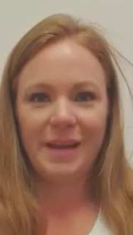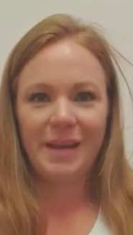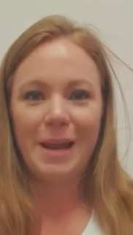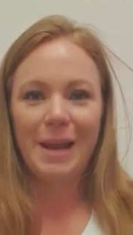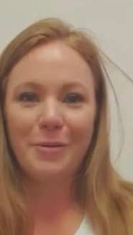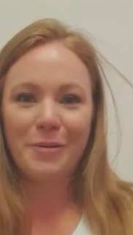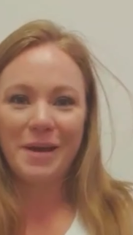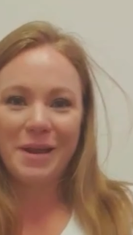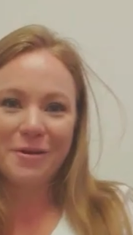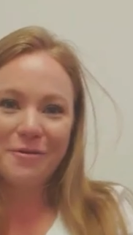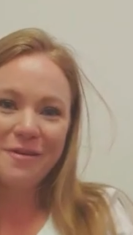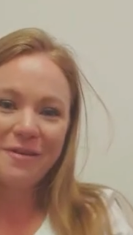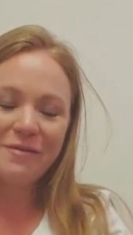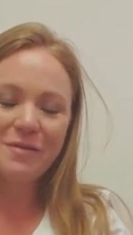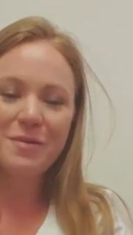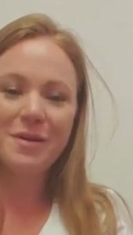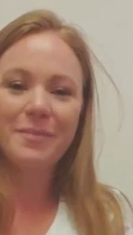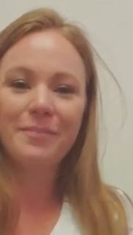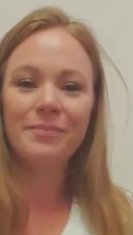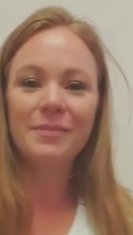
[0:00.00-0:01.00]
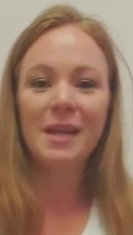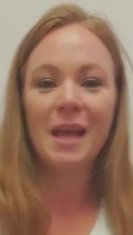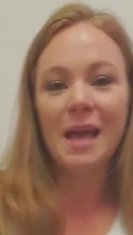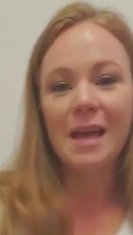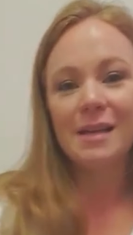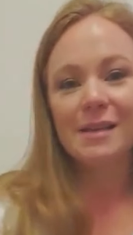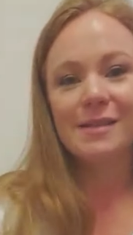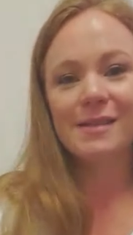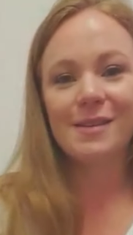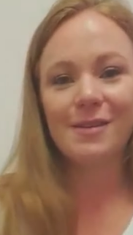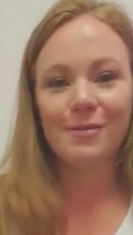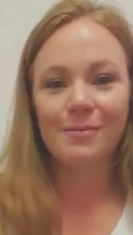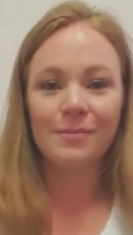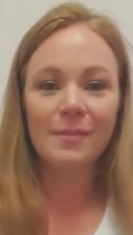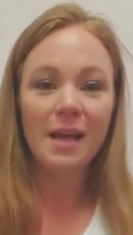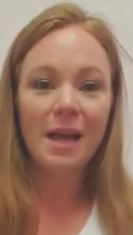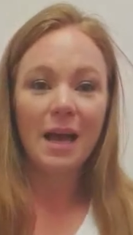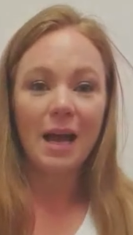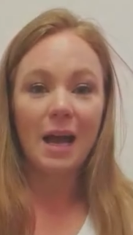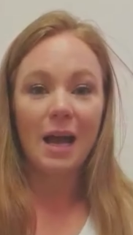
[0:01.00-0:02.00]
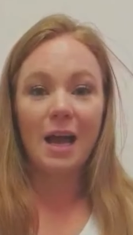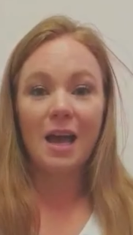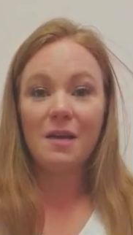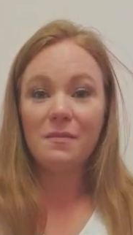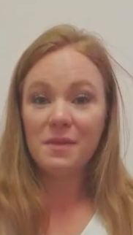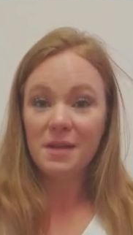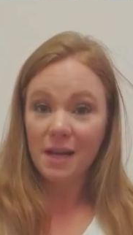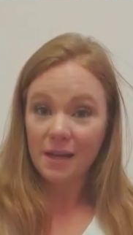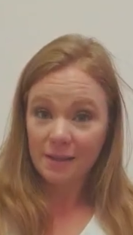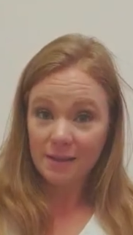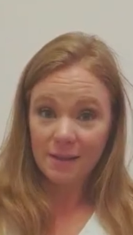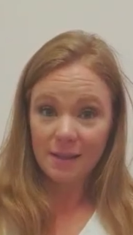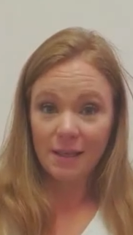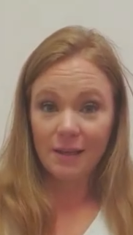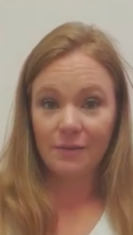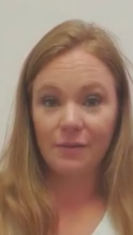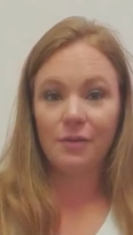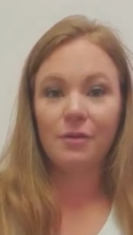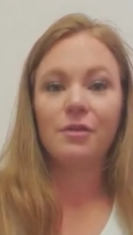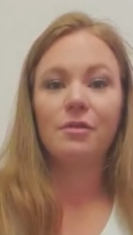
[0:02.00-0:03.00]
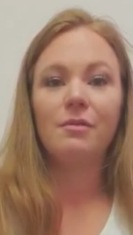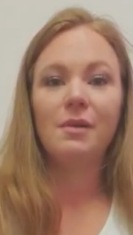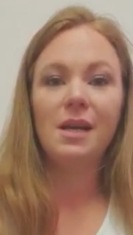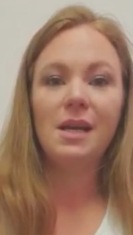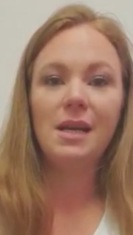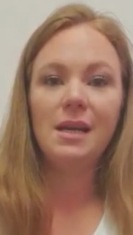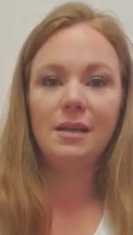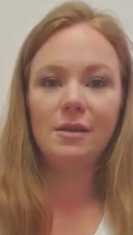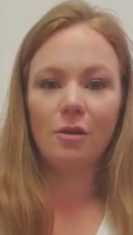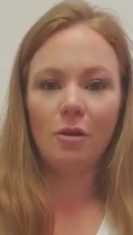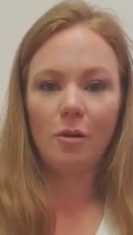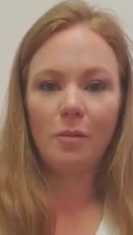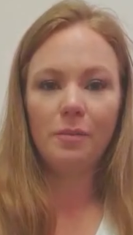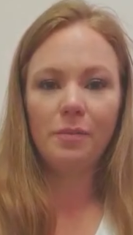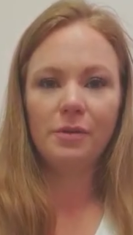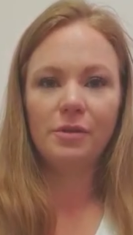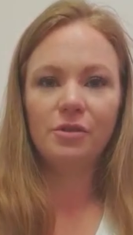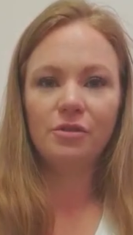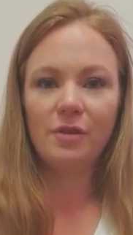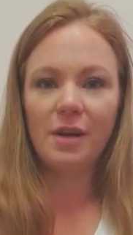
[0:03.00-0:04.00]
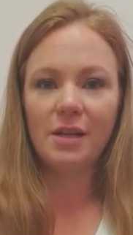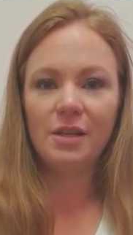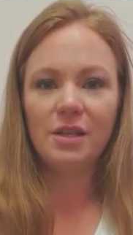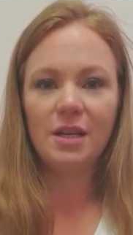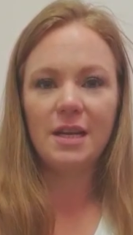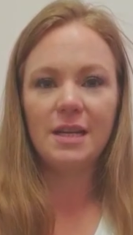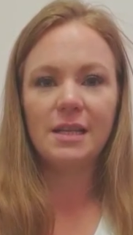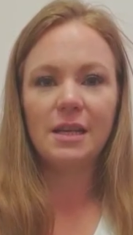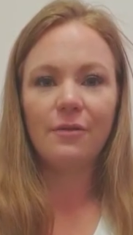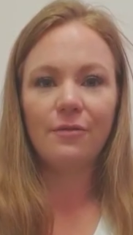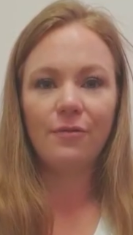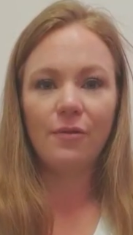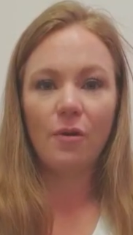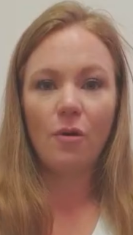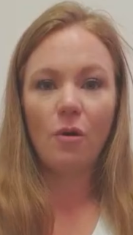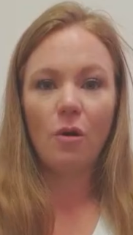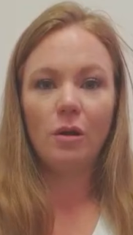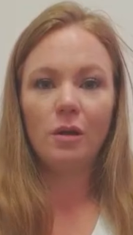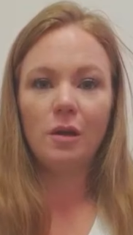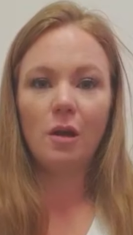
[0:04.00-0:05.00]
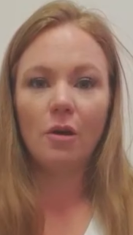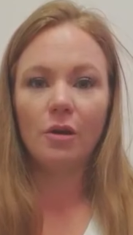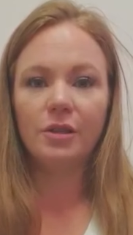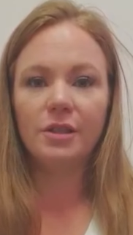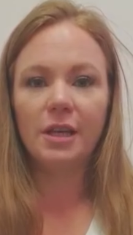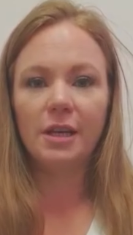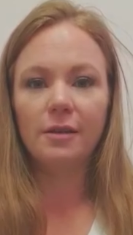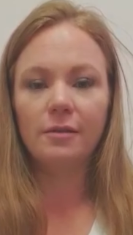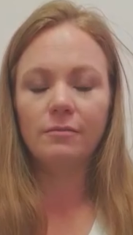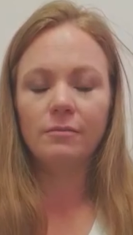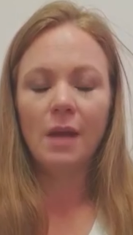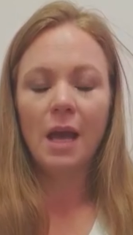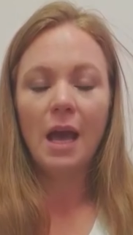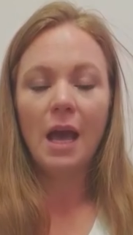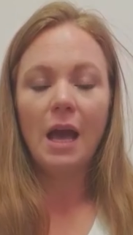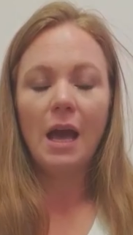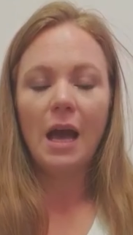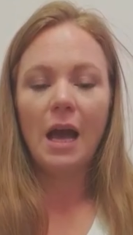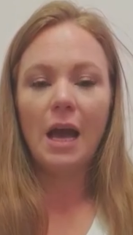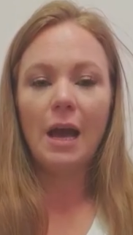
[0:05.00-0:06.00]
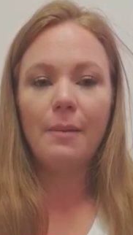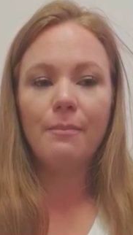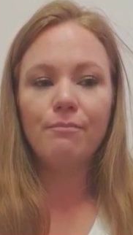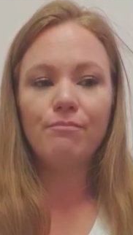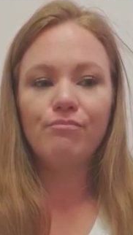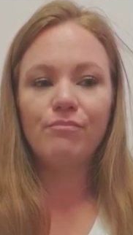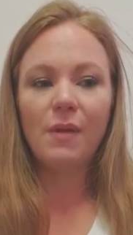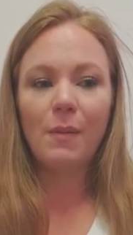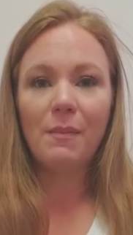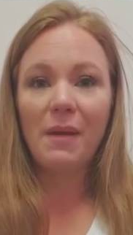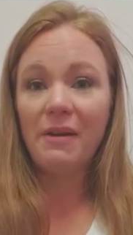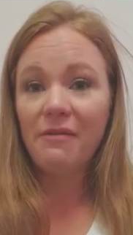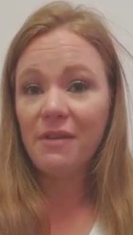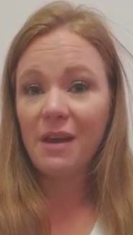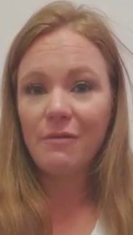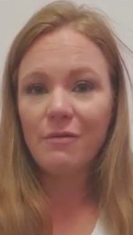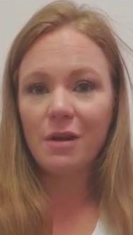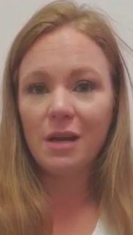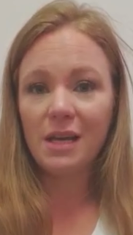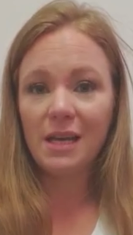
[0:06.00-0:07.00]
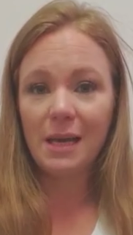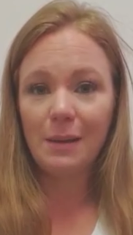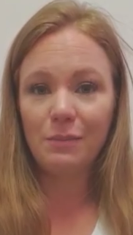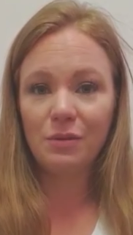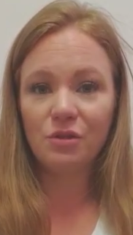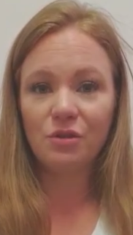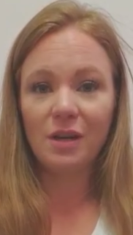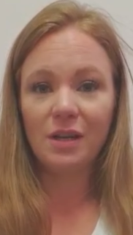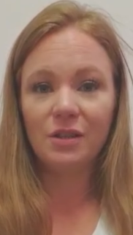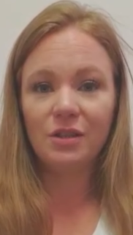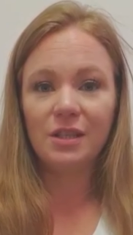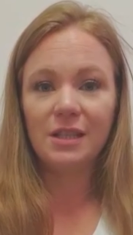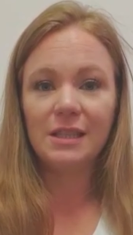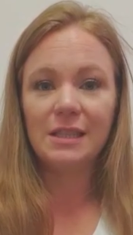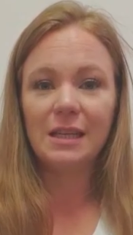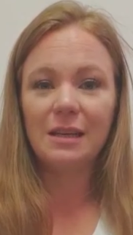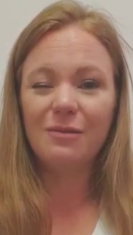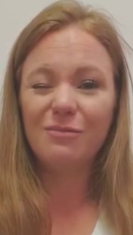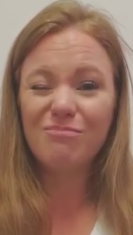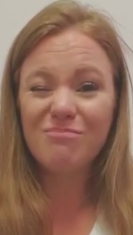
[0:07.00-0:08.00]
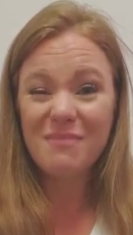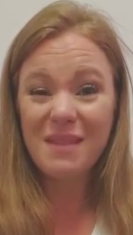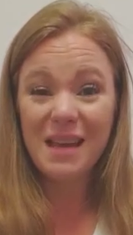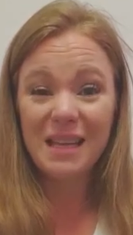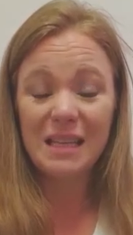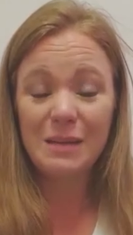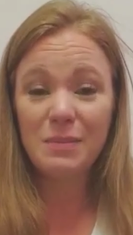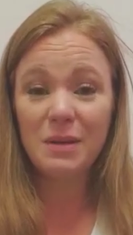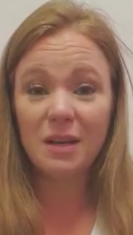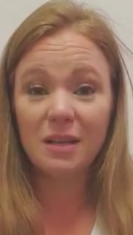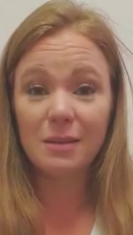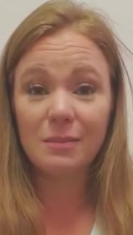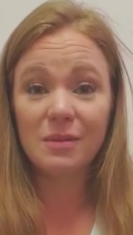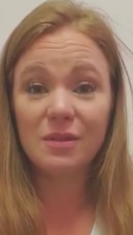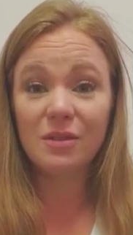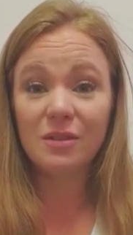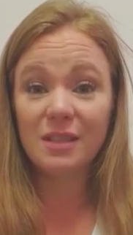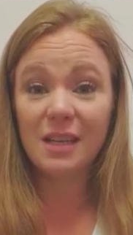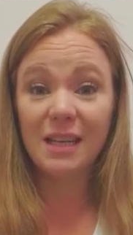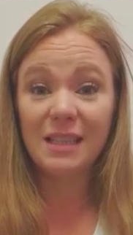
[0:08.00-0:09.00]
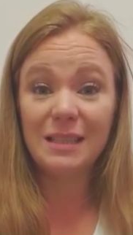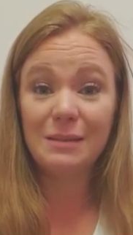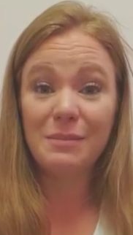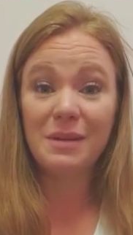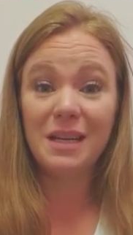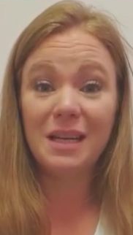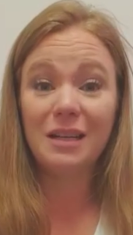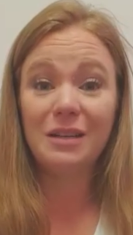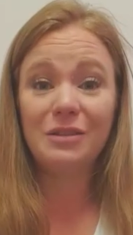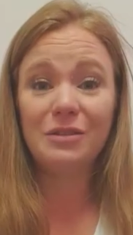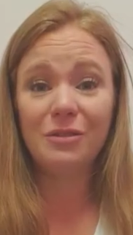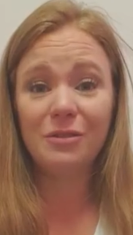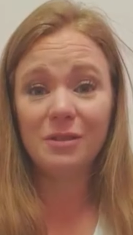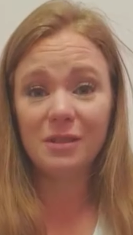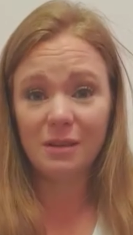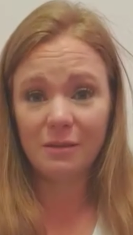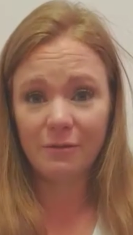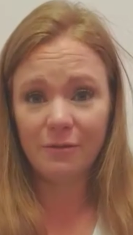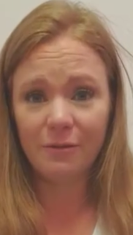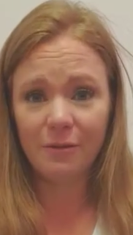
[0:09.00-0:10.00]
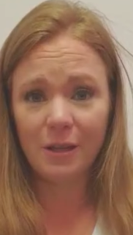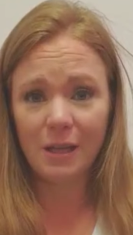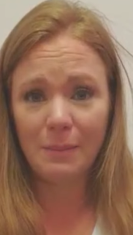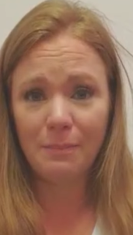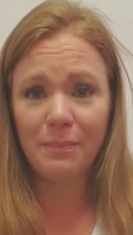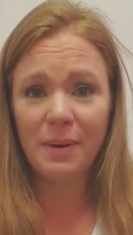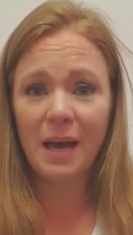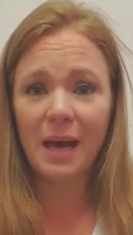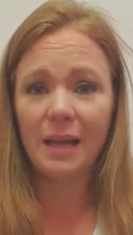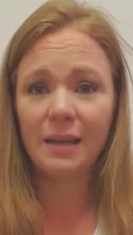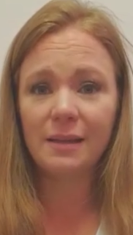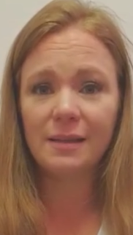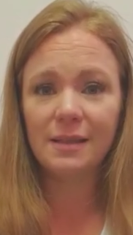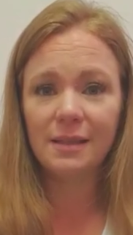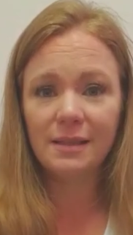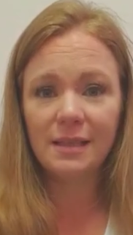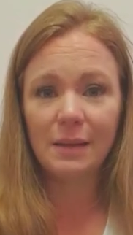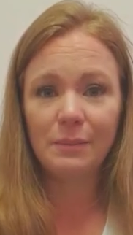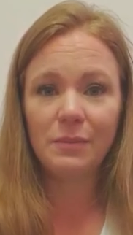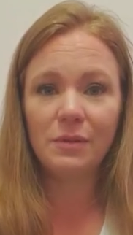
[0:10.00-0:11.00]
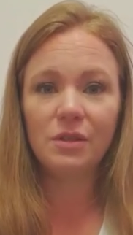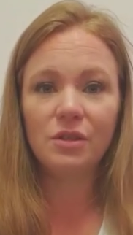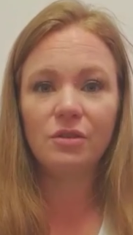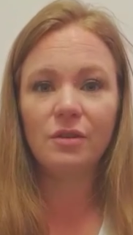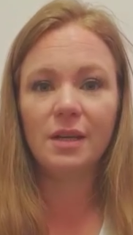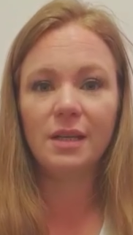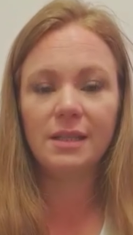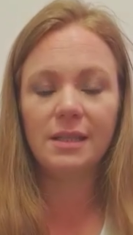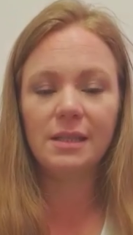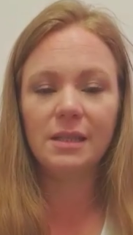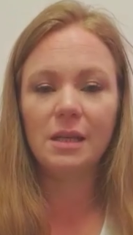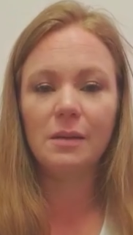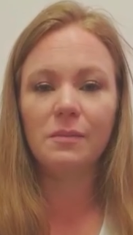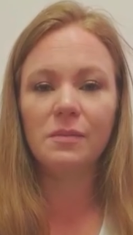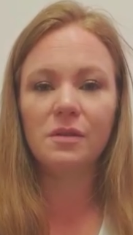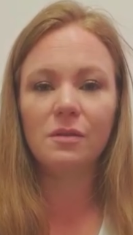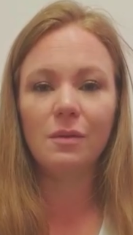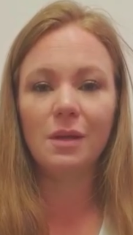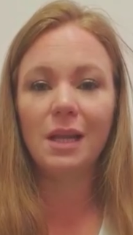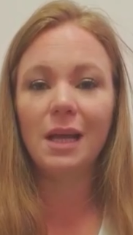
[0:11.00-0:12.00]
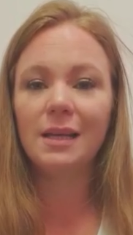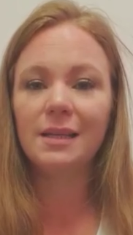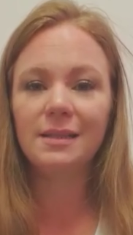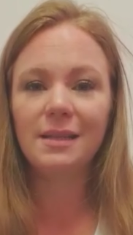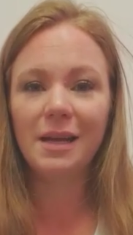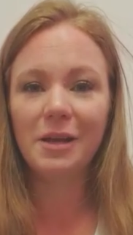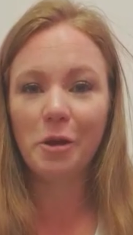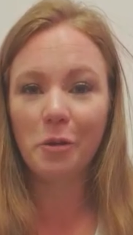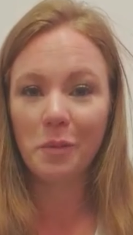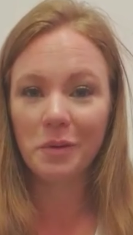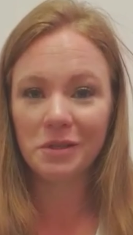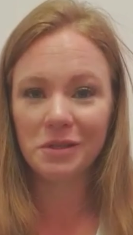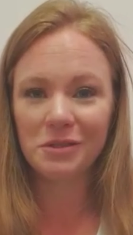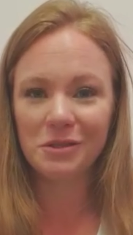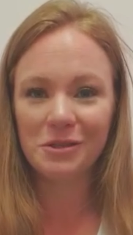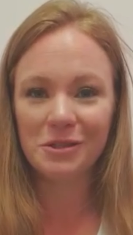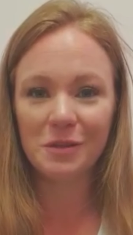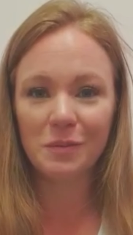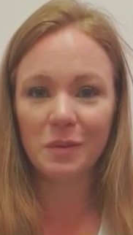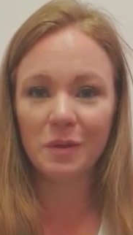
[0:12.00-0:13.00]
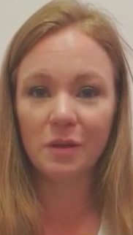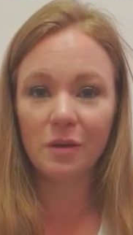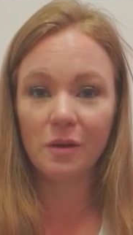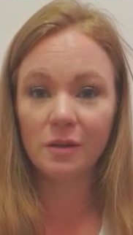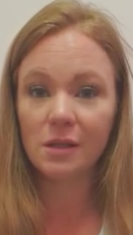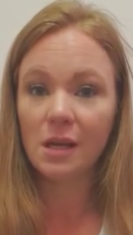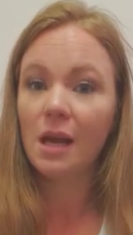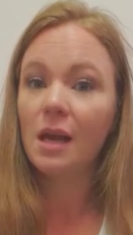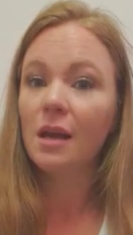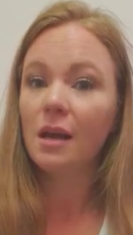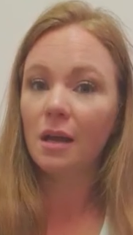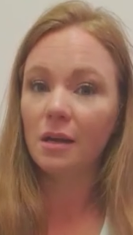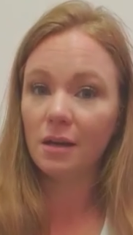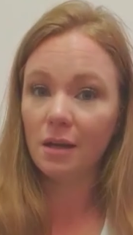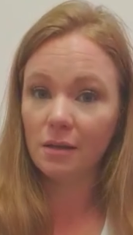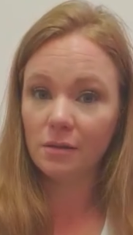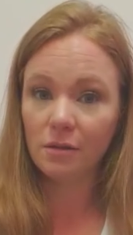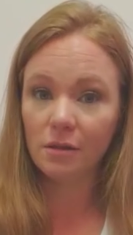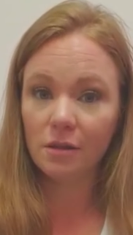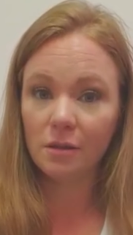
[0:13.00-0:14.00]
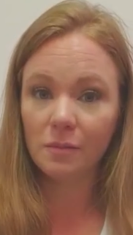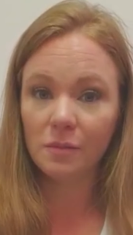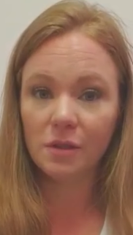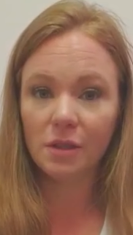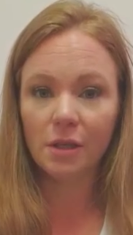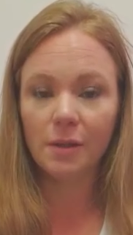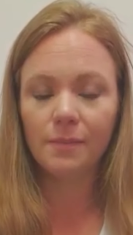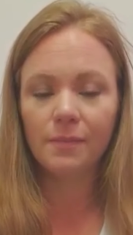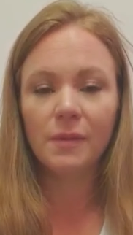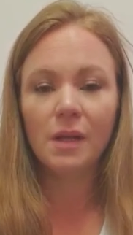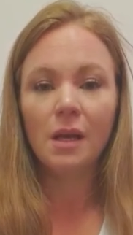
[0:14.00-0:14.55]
Hello everyone. So I've been asked to give 3 top stretches for lockdown. My favourite are hip stretches, mainly because I'm so tight in my neck and shoulders and I'm fairly pants at demonstrating them, so I'll ask Naomi to do some of those and I'll do them too.